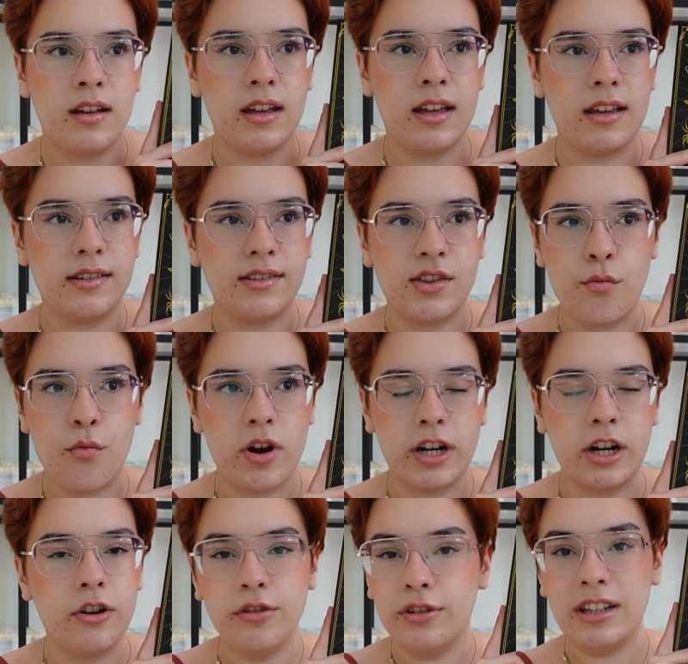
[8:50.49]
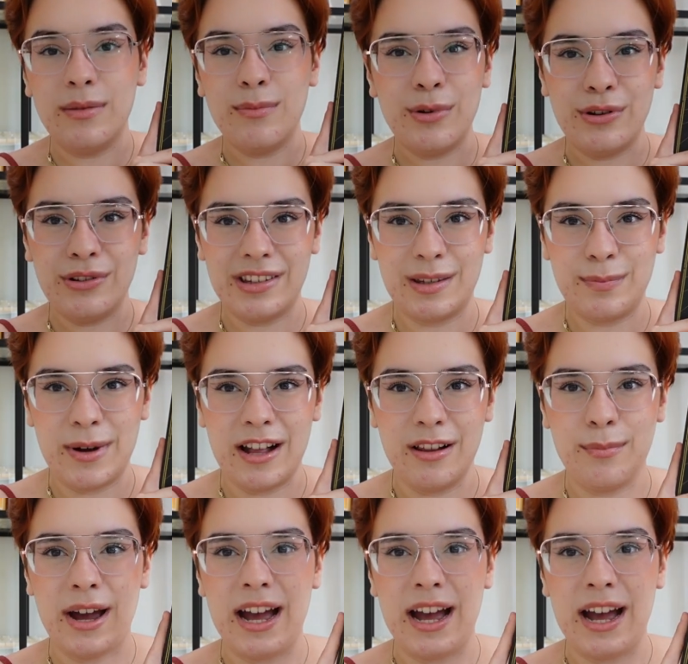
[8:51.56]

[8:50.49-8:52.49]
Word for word: it is the one and only Moonspell